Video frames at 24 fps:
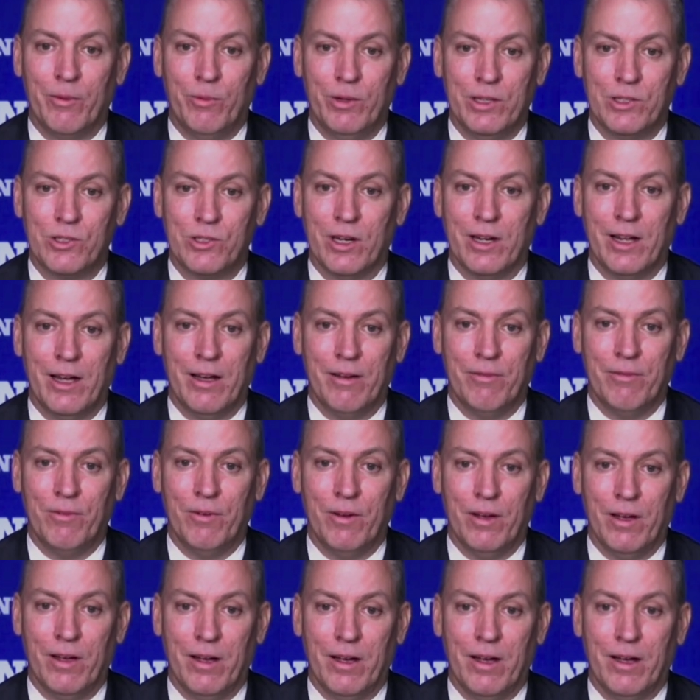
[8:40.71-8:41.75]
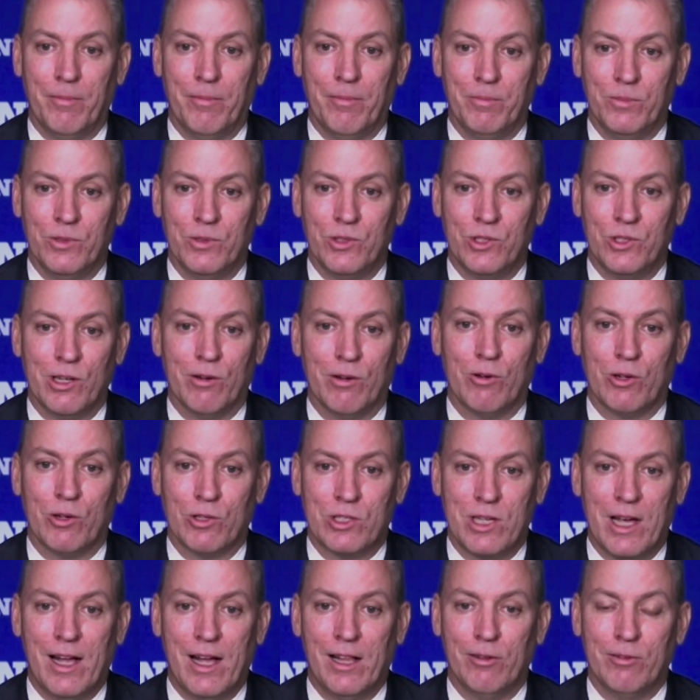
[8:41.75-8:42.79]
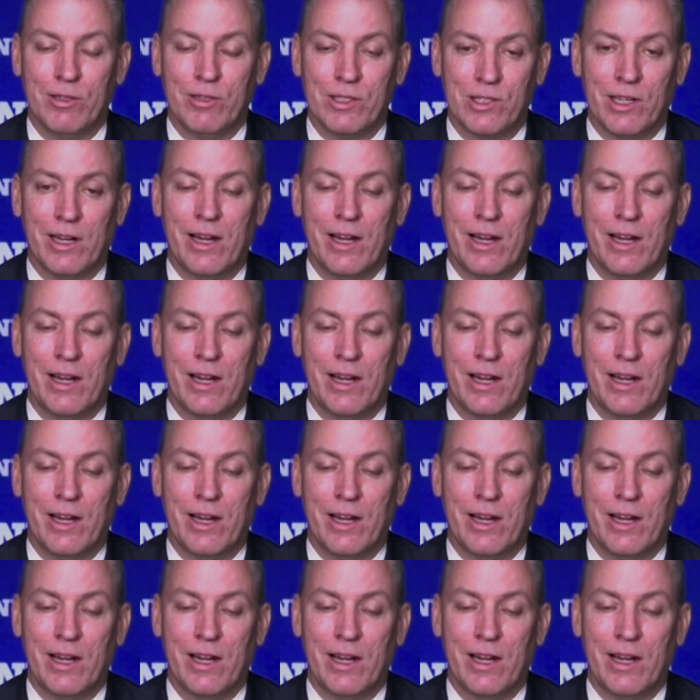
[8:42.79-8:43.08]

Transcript: We should have um, zero tolerance,